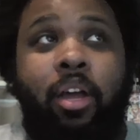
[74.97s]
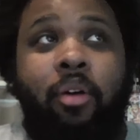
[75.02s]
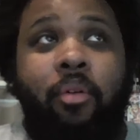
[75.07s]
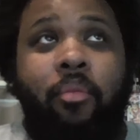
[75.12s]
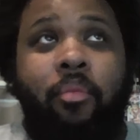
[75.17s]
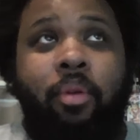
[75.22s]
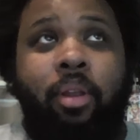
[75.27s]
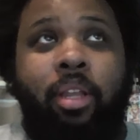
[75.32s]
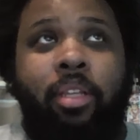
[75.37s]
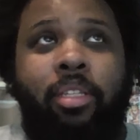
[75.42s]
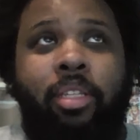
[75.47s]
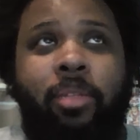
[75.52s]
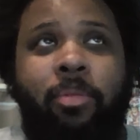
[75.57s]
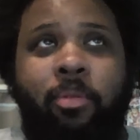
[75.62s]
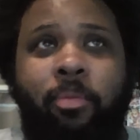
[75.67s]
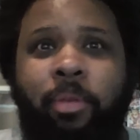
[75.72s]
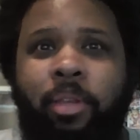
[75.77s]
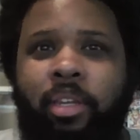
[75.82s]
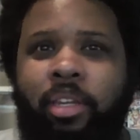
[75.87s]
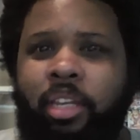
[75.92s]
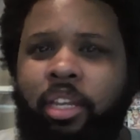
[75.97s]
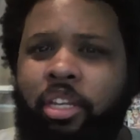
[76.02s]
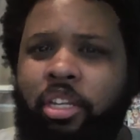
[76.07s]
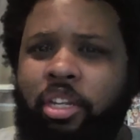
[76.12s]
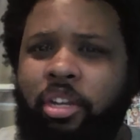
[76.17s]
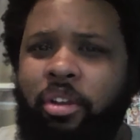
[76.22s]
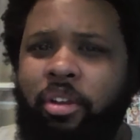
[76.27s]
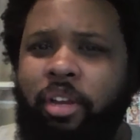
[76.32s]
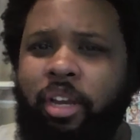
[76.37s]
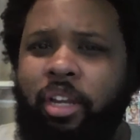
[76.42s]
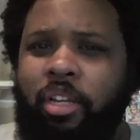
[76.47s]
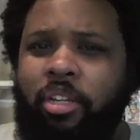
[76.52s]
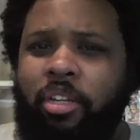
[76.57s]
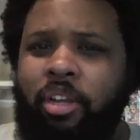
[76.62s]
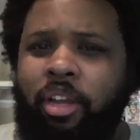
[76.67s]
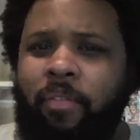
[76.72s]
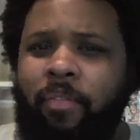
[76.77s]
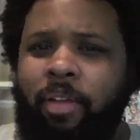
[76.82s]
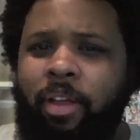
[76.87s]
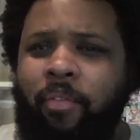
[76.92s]
When is this? Will be this year? Next
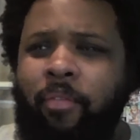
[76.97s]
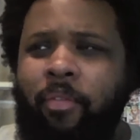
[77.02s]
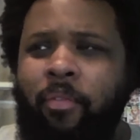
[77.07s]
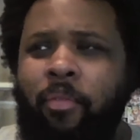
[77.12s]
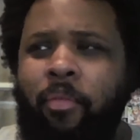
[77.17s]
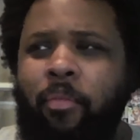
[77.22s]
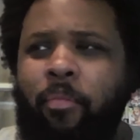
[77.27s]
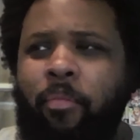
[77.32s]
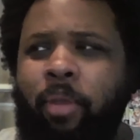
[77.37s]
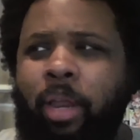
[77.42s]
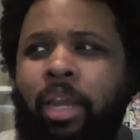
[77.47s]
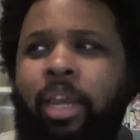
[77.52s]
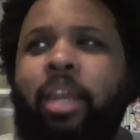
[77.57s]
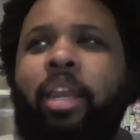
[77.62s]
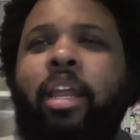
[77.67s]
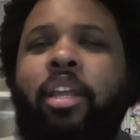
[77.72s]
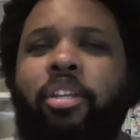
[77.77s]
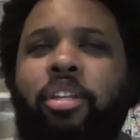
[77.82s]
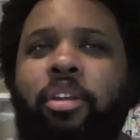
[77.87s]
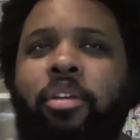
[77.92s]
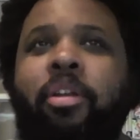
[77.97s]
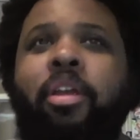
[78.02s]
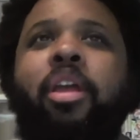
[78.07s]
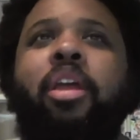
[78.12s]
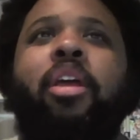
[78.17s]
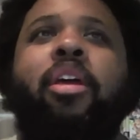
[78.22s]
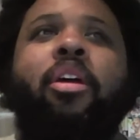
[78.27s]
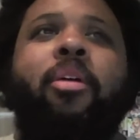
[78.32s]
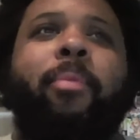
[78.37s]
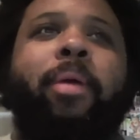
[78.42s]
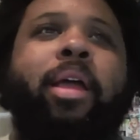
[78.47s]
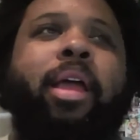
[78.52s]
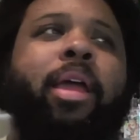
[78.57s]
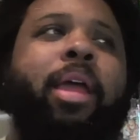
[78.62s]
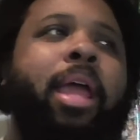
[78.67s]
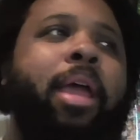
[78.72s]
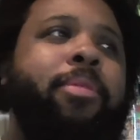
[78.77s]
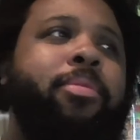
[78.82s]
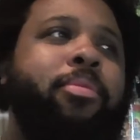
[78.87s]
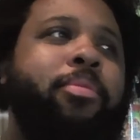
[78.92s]
year? I think next year Black
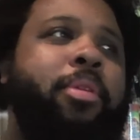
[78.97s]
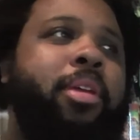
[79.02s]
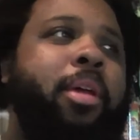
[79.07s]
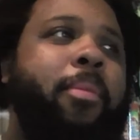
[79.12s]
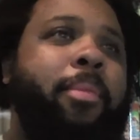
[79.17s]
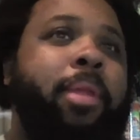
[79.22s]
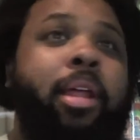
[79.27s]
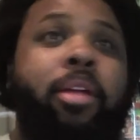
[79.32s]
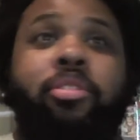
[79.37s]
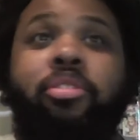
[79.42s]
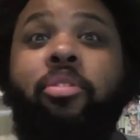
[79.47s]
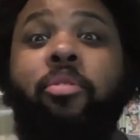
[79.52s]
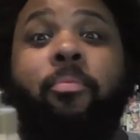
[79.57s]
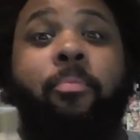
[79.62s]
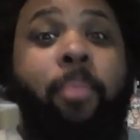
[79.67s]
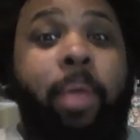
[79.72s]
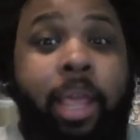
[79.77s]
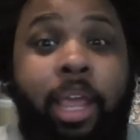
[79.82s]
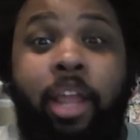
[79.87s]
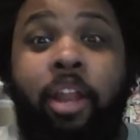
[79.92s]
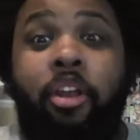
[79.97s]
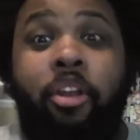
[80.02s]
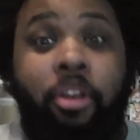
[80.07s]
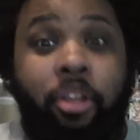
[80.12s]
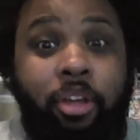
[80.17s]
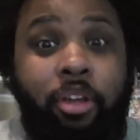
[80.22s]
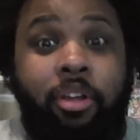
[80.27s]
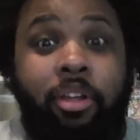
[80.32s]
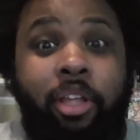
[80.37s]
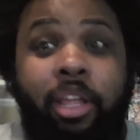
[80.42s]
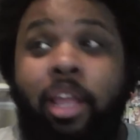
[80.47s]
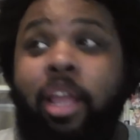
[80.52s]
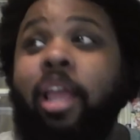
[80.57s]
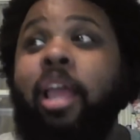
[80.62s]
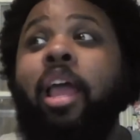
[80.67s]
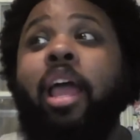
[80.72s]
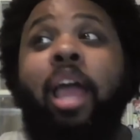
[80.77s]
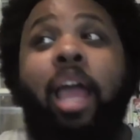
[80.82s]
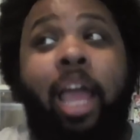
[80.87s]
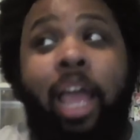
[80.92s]
Adam will be coming out. So man, look.
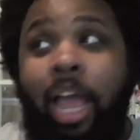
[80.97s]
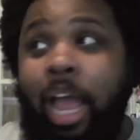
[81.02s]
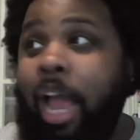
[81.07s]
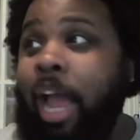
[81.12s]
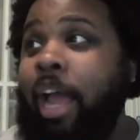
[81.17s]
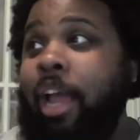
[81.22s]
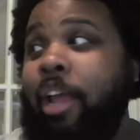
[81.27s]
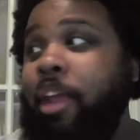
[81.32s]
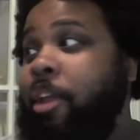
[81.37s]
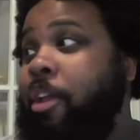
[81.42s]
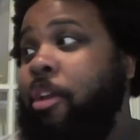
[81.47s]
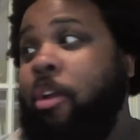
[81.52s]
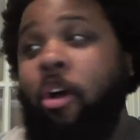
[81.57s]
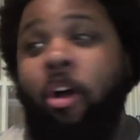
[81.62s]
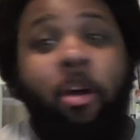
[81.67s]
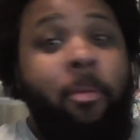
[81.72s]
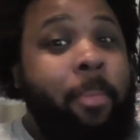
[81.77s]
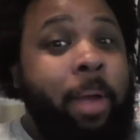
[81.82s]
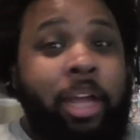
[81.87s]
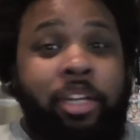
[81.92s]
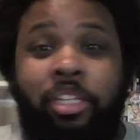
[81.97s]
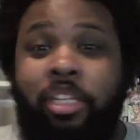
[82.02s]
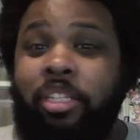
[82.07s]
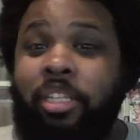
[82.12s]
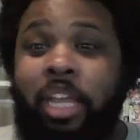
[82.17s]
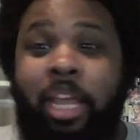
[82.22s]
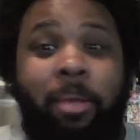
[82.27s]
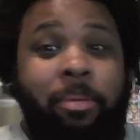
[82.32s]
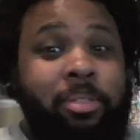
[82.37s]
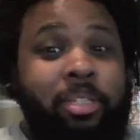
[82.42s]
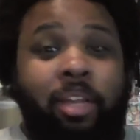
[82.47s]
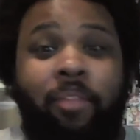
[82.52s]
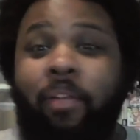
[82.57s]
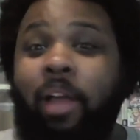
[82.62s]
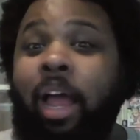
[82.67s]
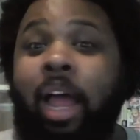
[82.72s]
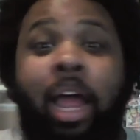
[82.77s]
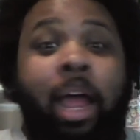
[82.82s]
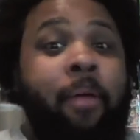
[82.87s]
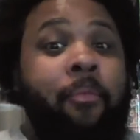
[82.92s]
All my Shazam stuff,
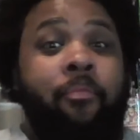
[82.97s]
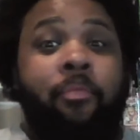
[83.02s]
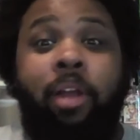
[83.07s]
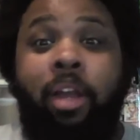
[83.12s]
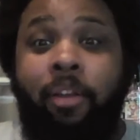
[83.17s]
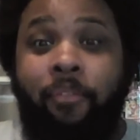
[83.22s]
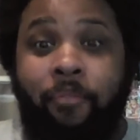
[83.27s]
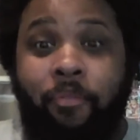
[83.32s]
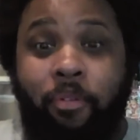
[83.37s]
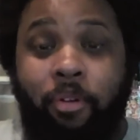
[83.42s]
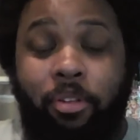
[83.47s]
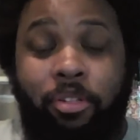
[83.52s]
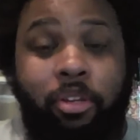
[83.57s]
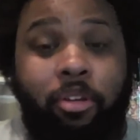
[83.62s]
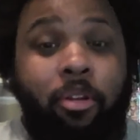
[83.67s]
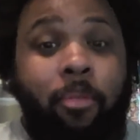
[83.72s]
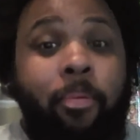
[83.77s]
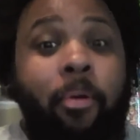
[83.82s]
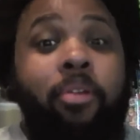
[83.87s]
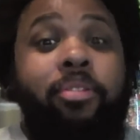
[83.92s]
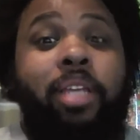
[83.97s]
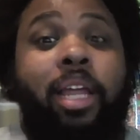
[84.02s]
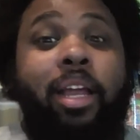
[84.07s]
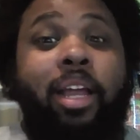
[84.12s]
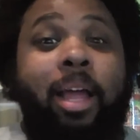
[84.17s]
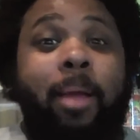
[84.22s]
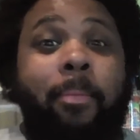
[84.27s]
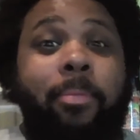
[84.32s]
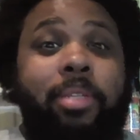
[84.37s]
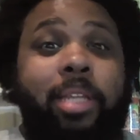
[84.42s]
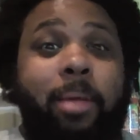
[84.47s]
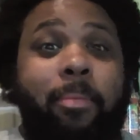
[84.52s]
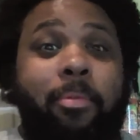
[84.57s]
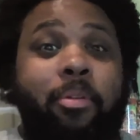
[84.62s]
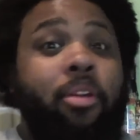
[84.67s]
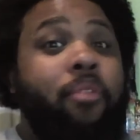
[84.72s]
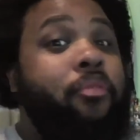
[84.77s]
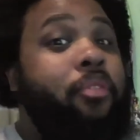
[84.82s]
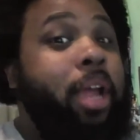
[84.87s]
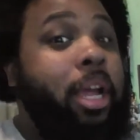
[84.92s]
I'm ready for it. So, post that in the comments down
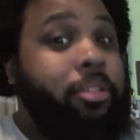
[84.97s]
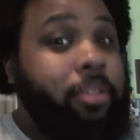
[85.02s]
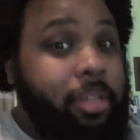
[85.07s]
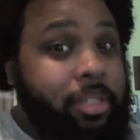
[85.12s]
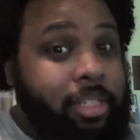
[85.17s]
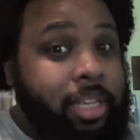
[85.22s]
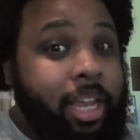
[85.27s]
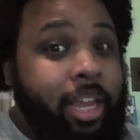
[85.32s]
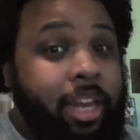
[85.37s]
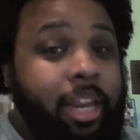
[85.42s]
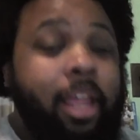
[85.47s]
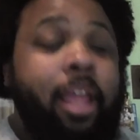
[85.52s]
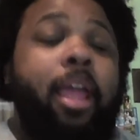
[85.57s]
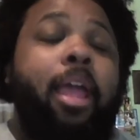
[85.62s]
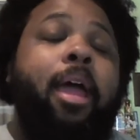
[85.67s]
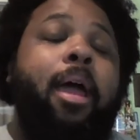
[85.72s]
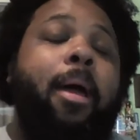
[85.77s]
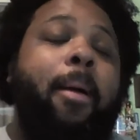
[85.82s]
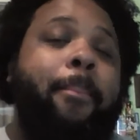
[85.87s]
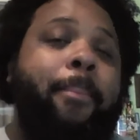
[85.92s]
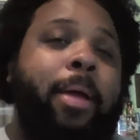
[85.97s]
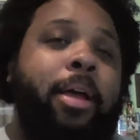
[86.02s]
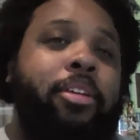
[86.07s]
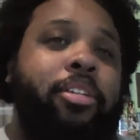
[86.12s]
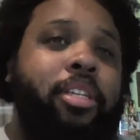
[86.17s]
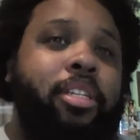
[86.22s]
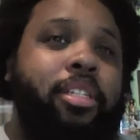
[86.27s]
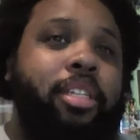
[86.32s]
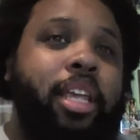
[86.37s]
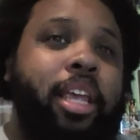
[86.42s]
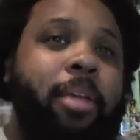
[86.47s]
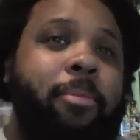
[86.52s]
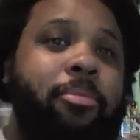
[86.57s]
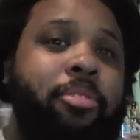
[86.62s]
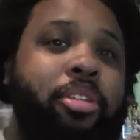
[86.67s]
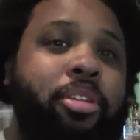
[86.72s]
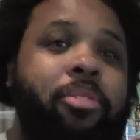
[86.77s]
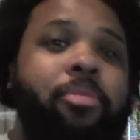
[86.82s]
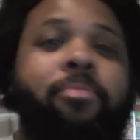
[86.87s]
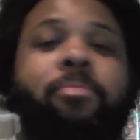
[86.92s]
below if you guys are excited about Shazam
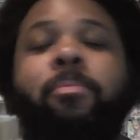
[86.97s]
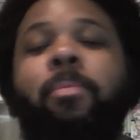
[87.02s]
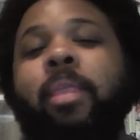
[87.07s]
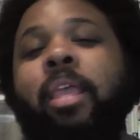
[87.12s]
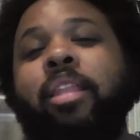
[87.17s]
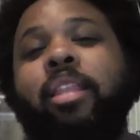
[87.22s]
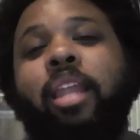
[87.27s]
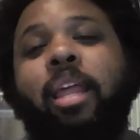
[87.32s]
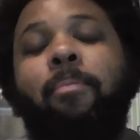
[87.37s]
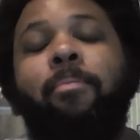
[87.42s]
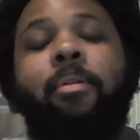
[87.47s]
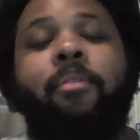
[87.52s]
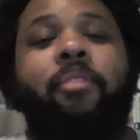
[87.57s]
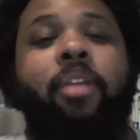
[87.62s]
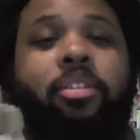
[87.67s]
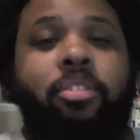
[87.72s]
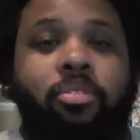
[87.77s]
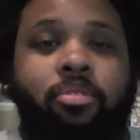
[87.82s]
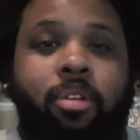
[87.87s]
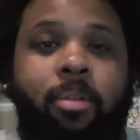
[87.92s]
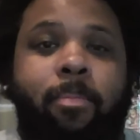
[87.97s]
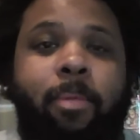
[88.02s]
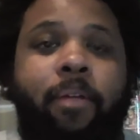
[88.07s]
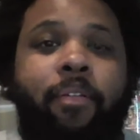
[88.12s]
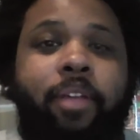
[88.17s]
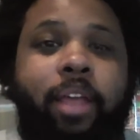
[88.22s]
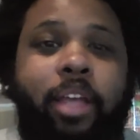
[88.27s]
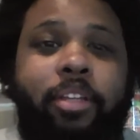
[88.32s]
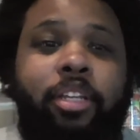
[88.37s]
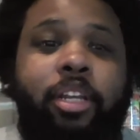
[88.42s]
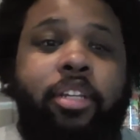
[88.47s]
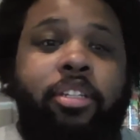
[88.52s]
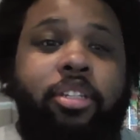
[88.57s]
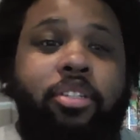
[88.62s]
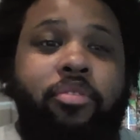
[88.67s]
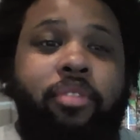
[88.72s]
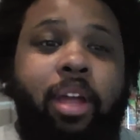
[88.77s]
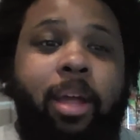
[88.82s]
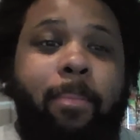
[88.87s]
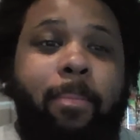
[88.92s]
2. Hit the like button if you guys enjoyed my reaction. Hit the
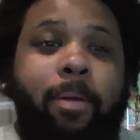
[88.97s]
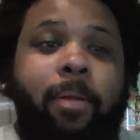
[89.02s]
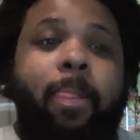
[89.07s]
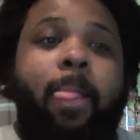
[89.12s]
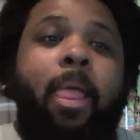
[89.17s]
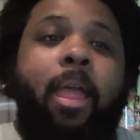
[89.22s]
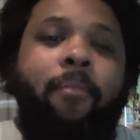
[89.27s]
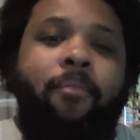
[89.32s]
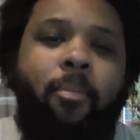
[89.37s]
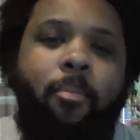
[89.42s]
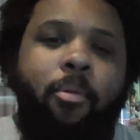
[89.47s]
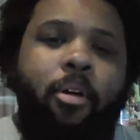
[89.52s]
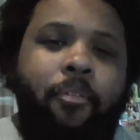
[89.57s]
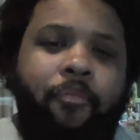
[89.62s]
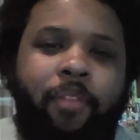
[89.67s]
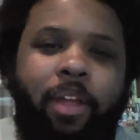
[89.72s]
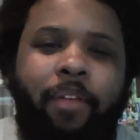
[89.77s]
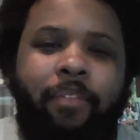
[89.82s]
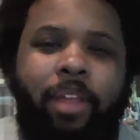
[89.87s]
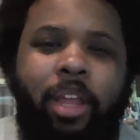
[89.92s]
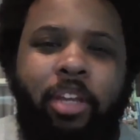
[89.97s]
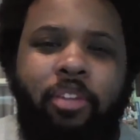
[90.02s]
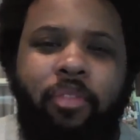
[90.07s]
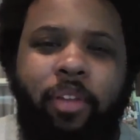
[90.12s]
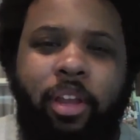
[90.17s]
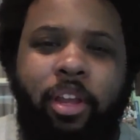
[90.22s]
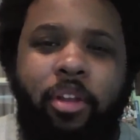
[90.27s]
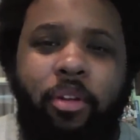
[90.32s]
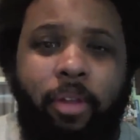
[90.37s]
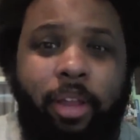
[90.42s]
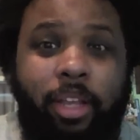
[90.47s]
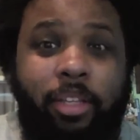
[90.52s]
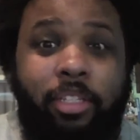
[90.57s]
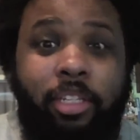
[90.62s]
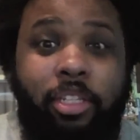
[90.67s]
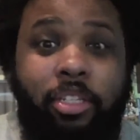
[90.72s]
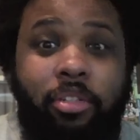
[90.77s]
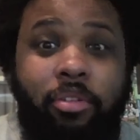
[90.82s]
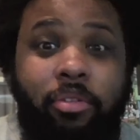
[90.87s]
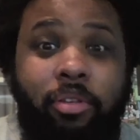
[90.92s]
subscribe button for more Fat Reacts right here on NC
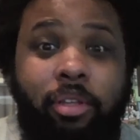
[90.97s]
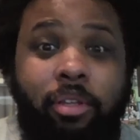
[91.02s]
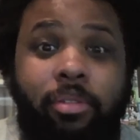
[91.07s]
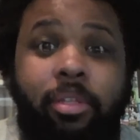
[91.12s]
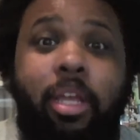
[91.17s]
Studios.